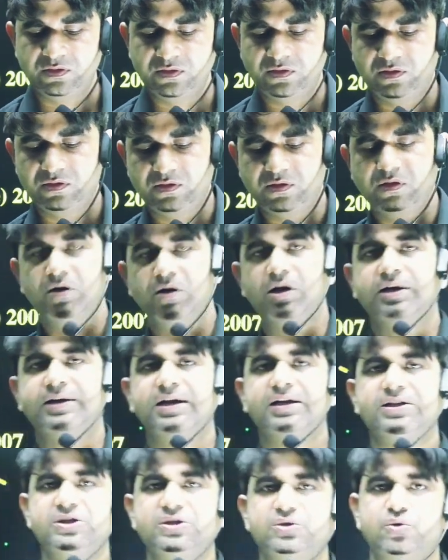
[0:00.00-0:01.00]
attend
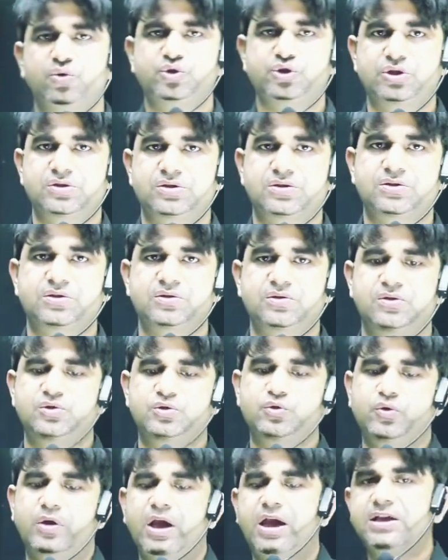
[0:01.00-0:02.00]
these questions.
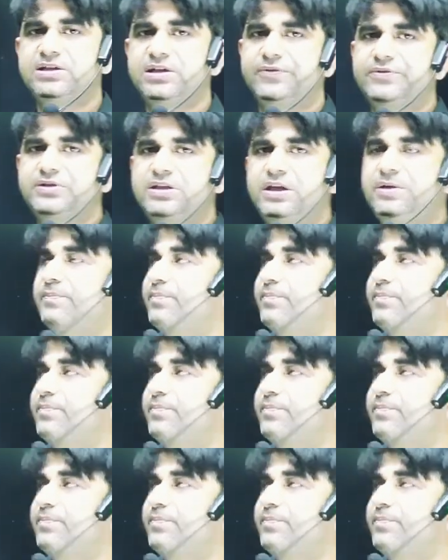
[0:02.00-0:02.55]
So as I was saying,